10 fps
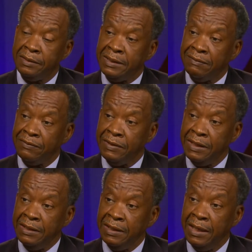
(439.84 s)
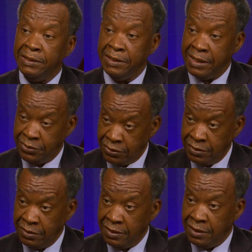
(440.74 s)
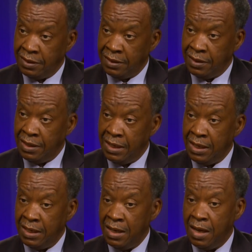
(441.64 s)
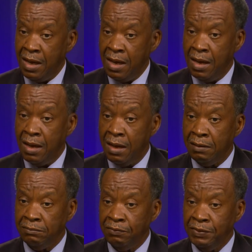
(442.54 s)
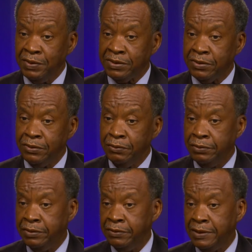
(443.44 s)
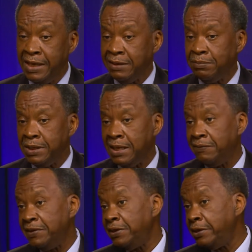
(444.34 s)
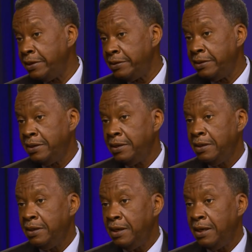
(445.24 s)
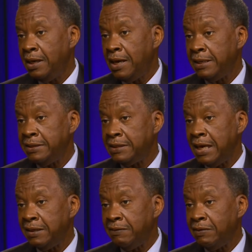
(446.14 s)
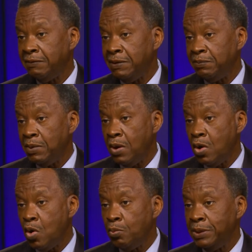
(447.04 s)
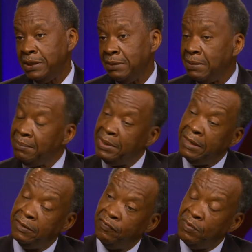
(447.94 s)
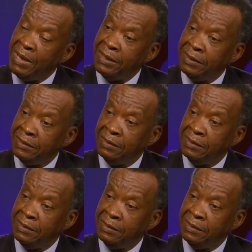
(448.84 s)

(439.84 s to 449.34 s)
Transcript: seventh grade education. And we went to school 2.5 months out of a year. And I decided to run away from home to get my parents from out of the